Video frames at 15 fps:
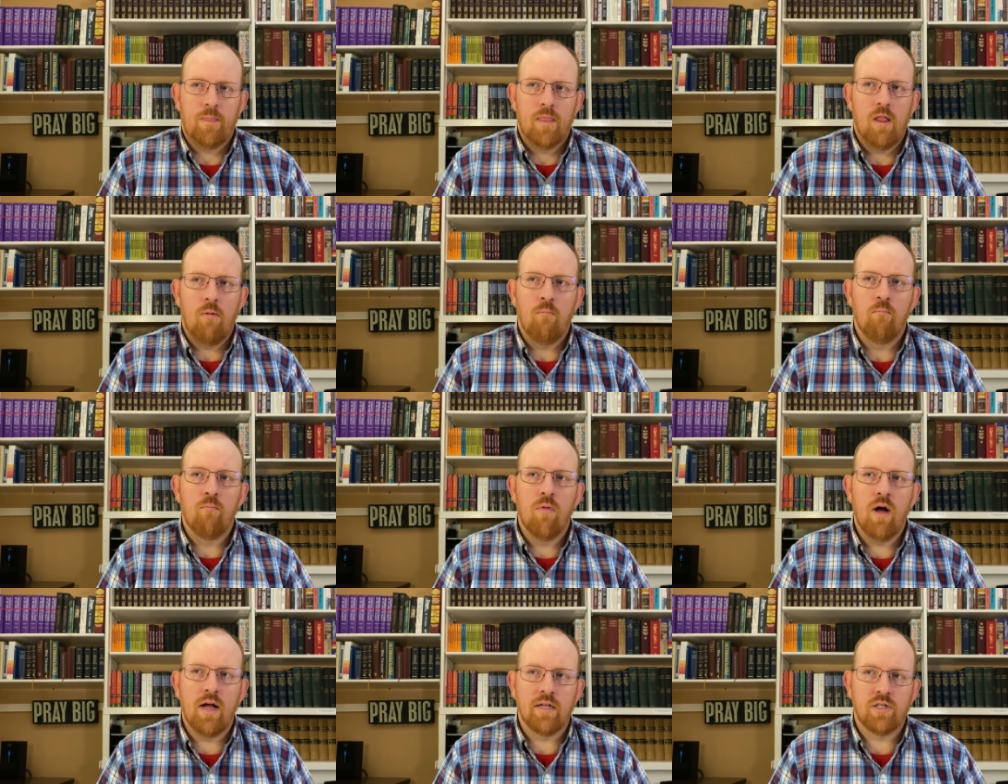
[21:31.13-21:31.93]

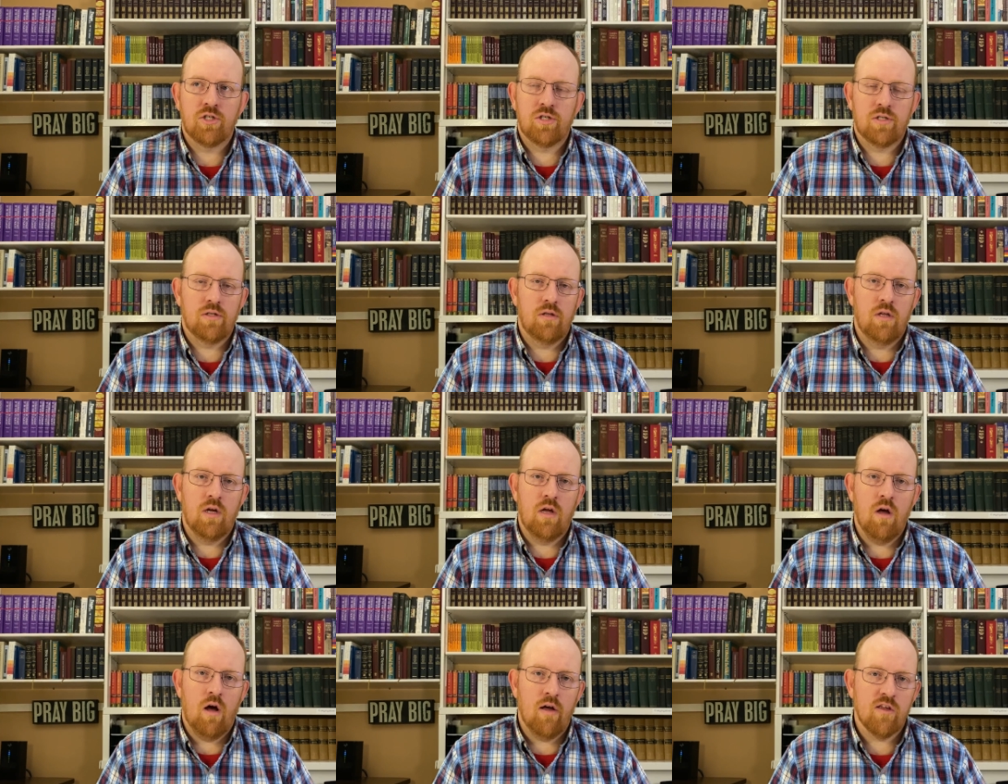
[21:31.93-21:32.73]
much the
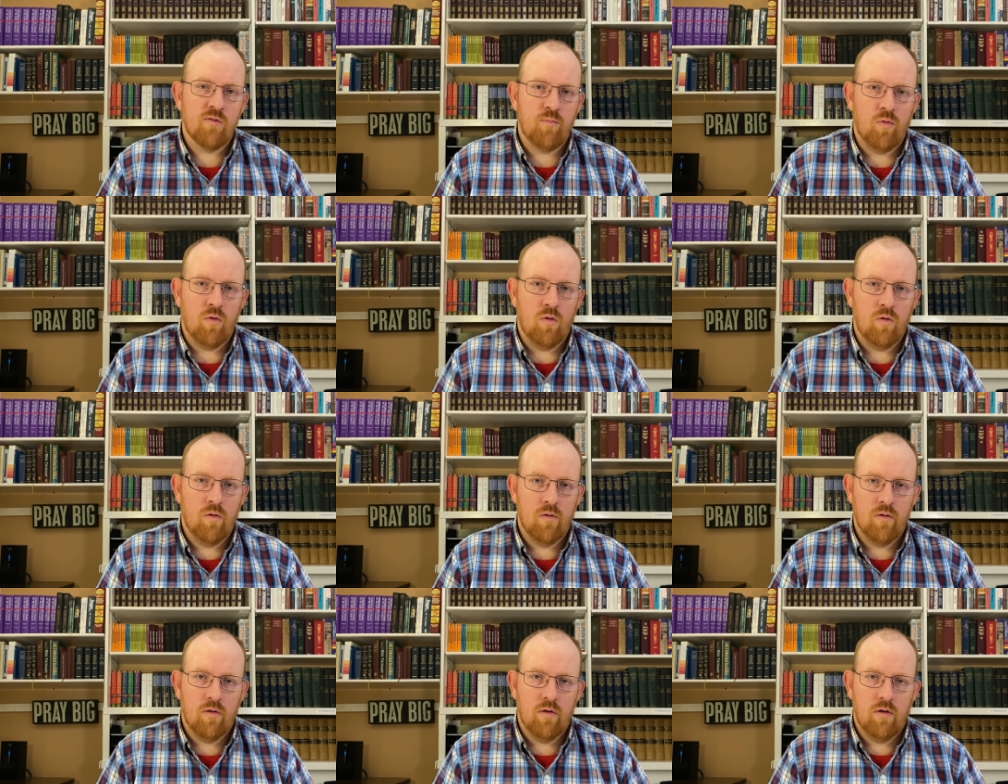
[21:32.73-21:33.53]
gospel
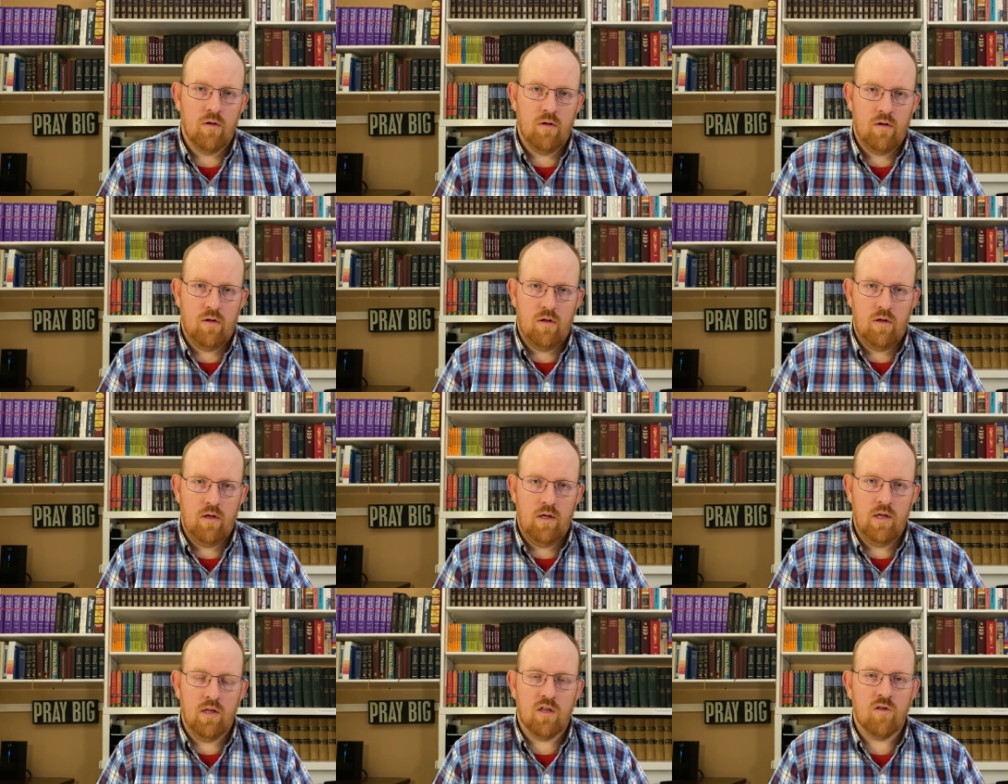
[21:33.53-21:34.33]

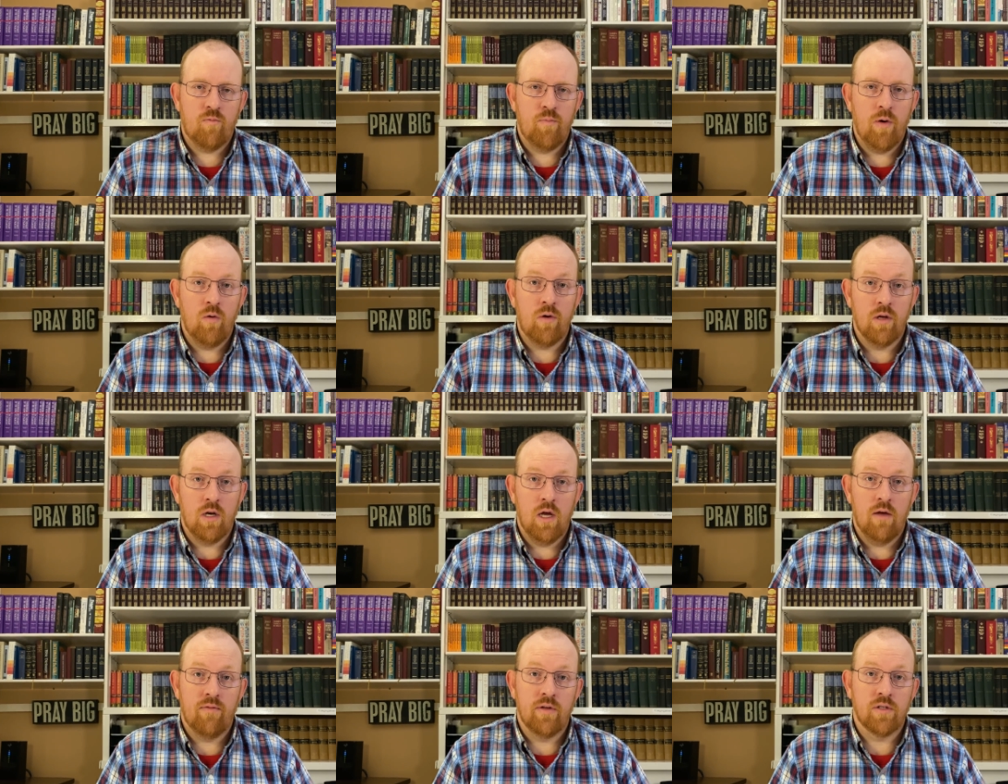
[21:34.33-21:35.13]
is spoken
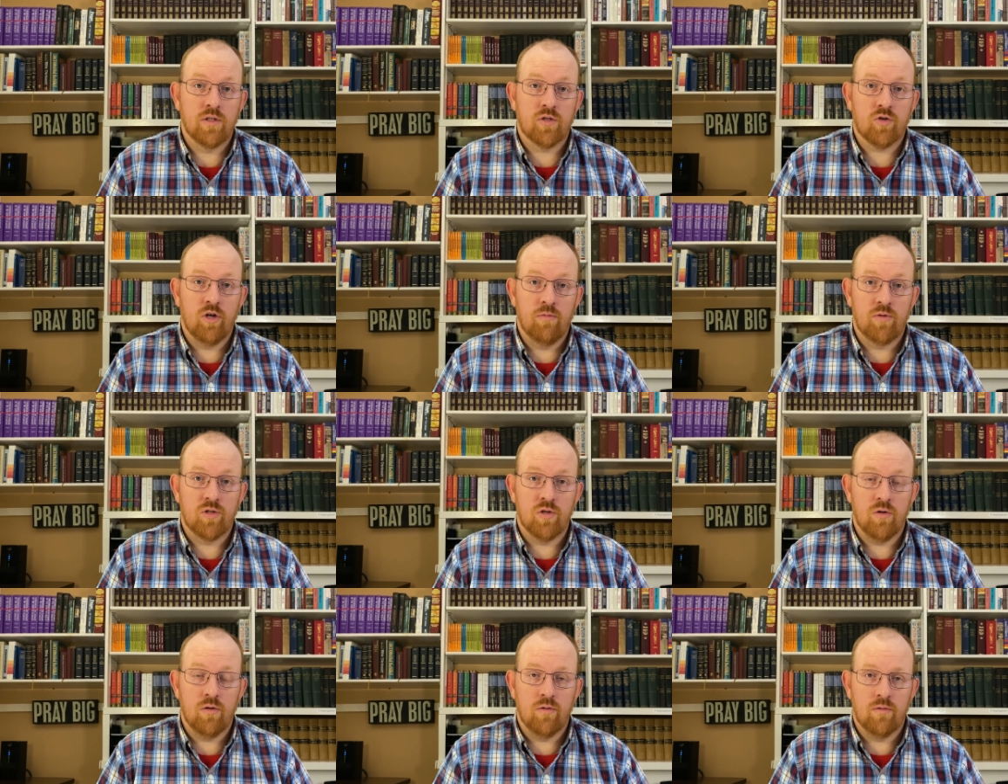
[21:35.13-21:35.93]
of in
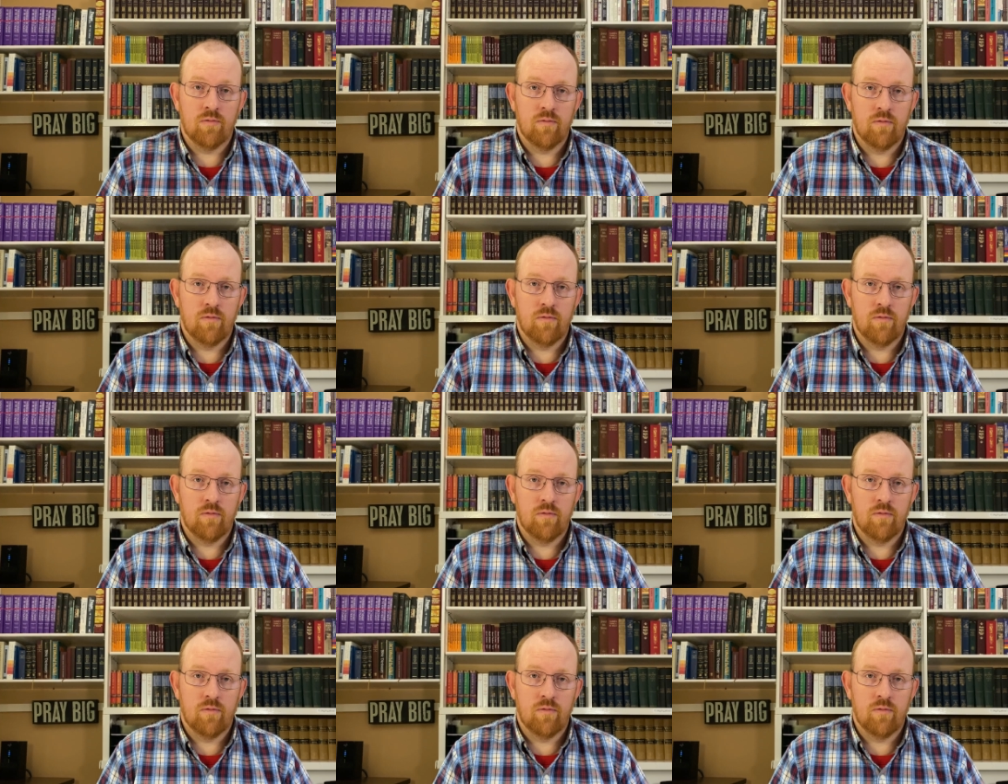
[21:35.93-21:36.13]
Scripture.